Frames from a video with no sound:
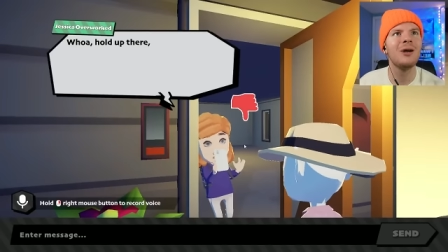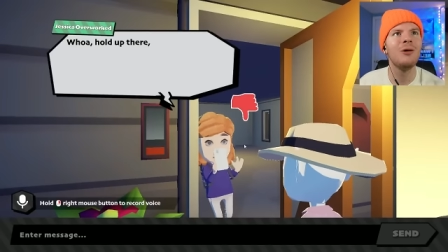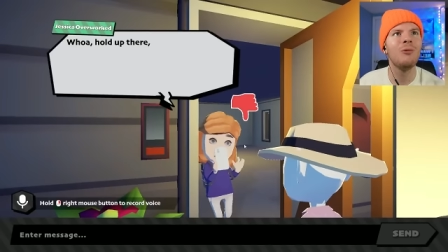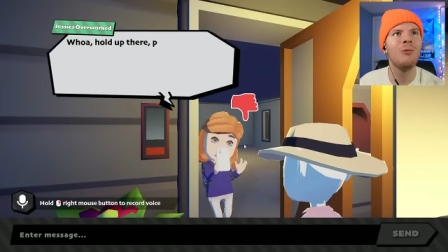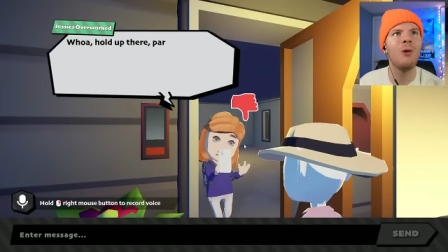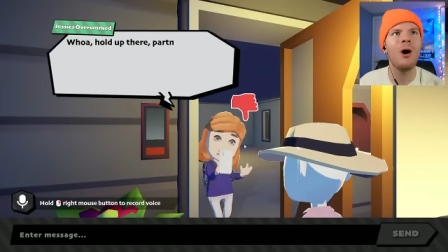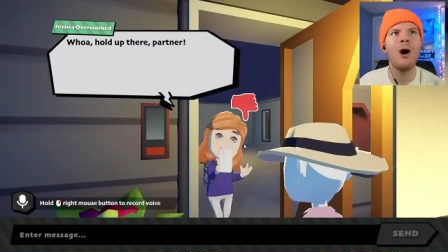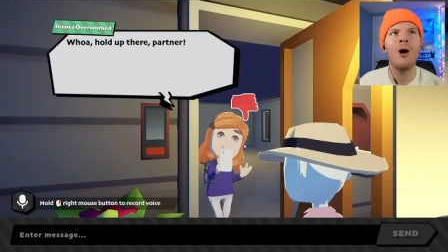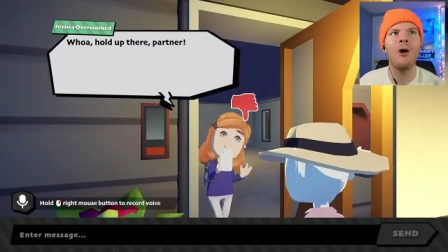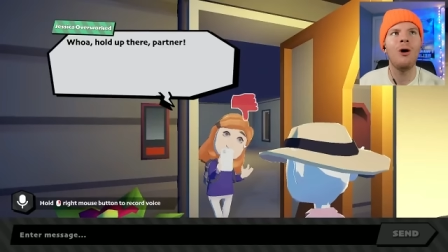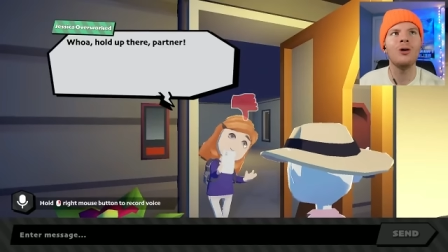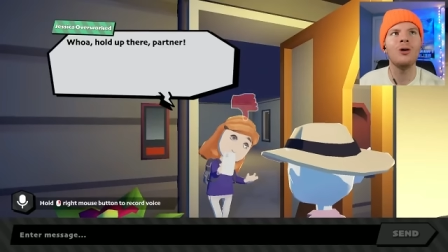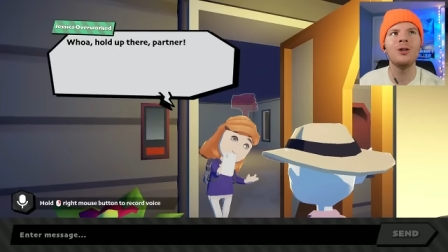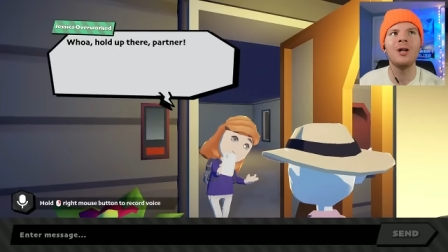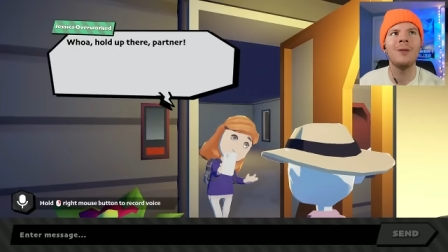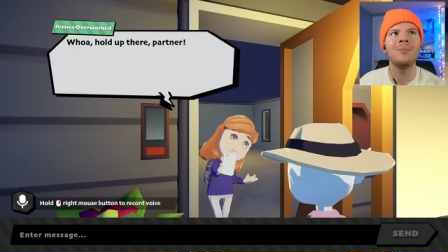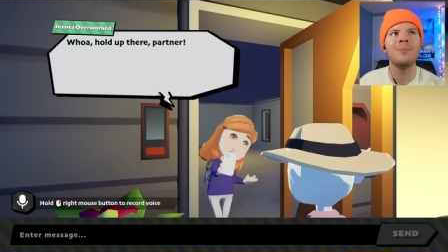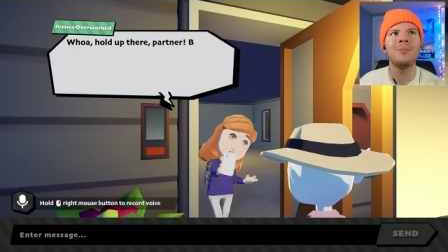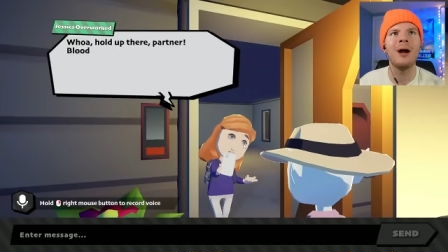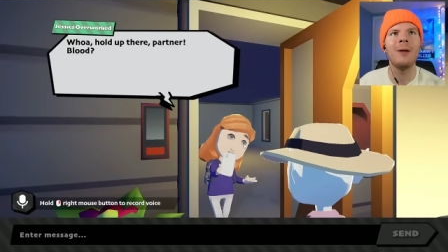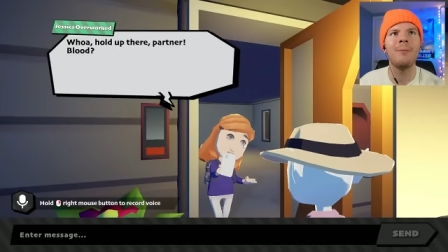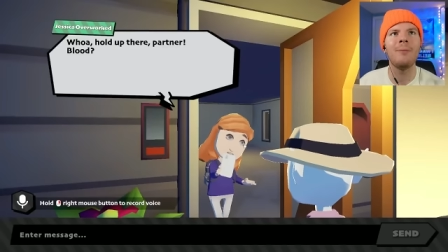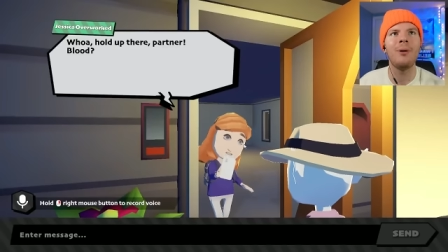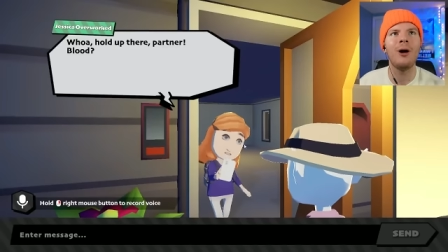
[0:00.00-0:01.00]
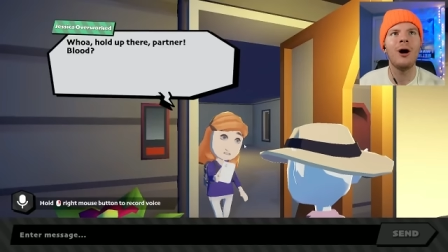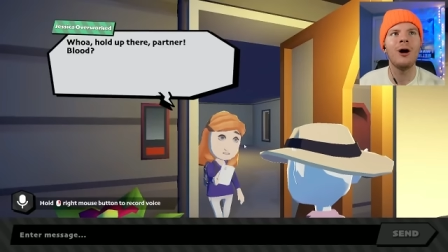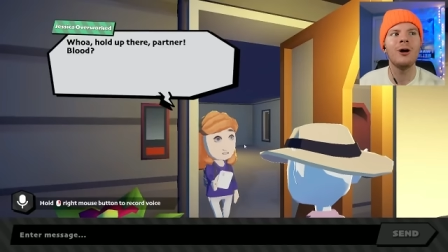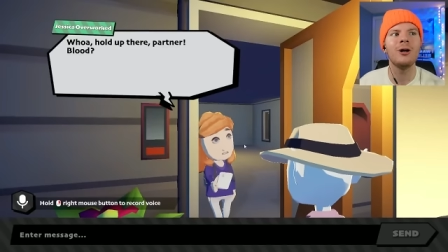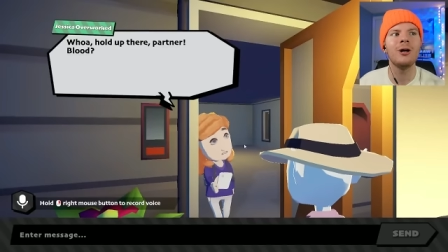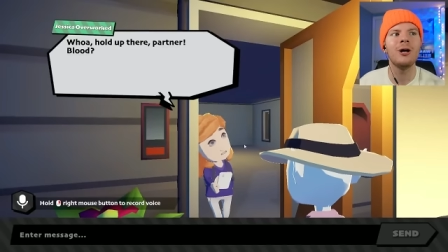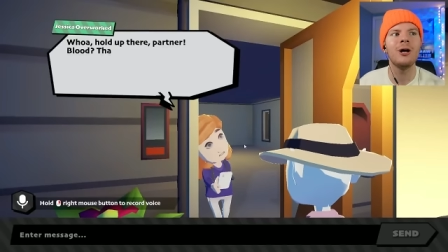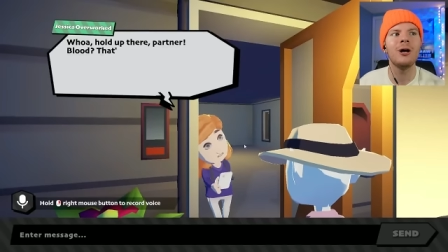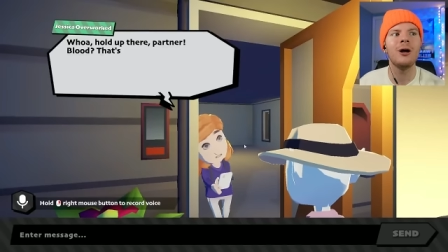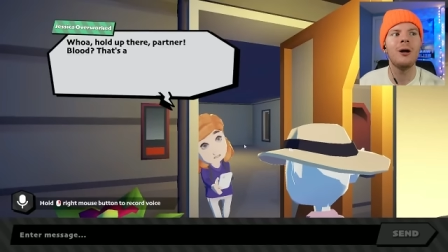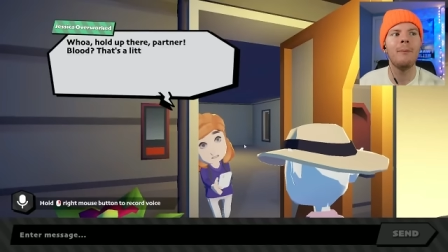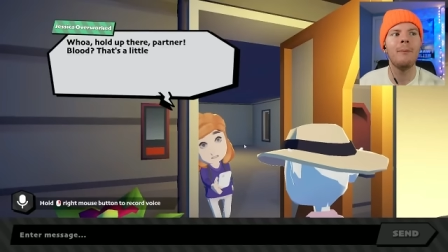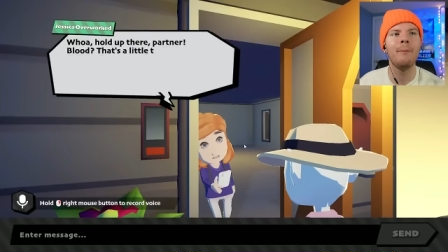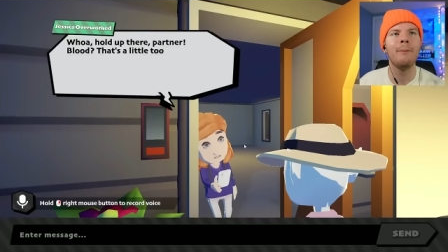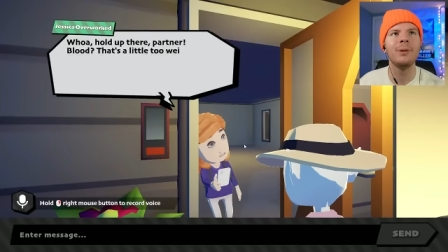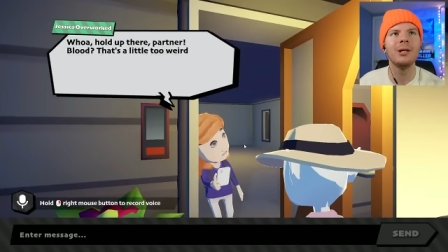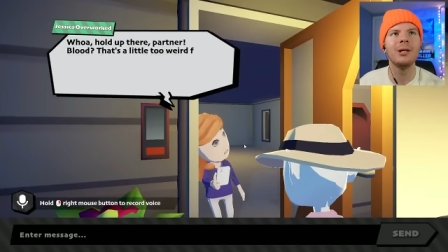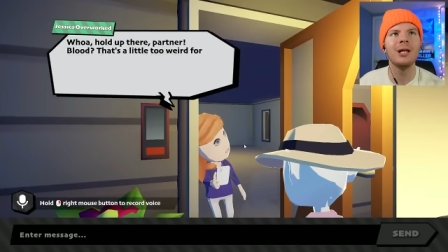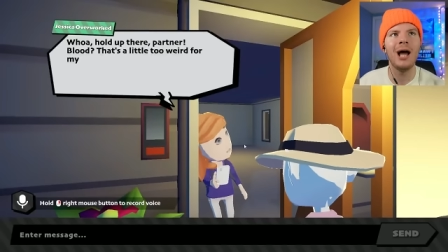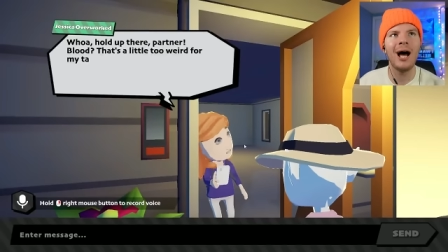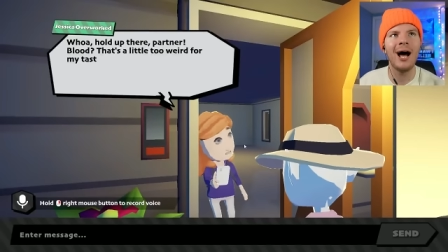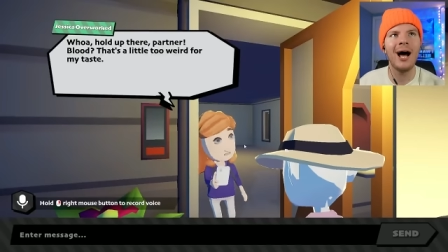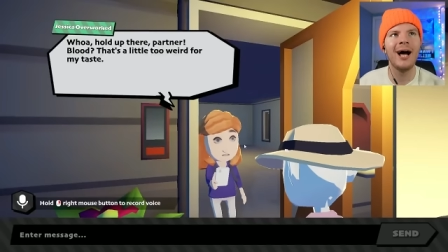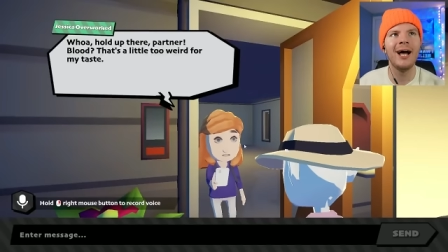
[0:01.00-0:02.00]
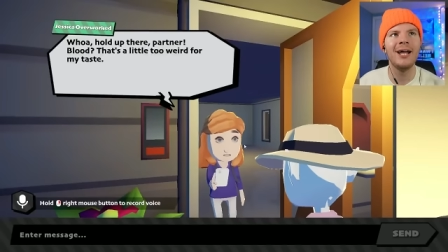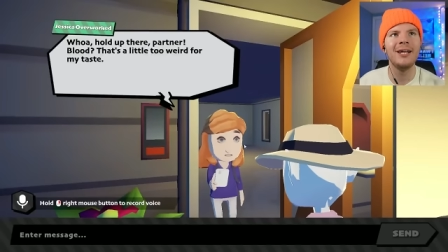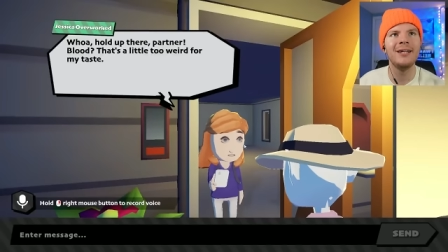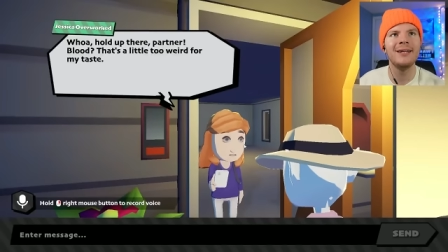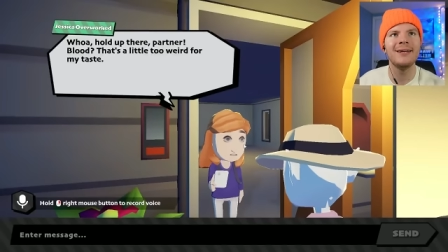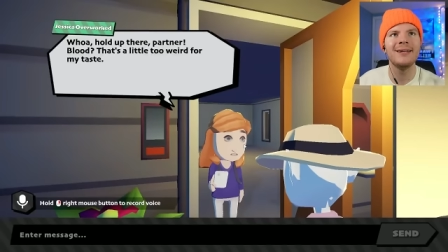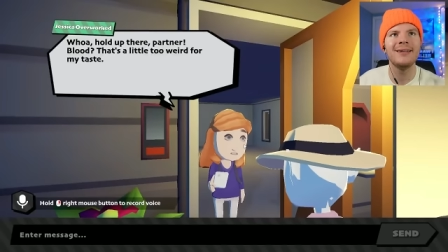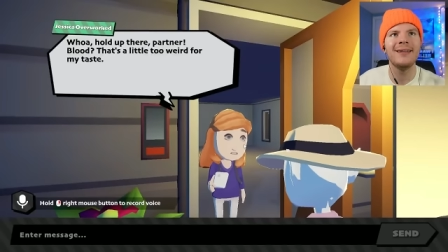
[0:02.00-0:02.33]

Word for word: Whoa, hold up there, partner. Blood?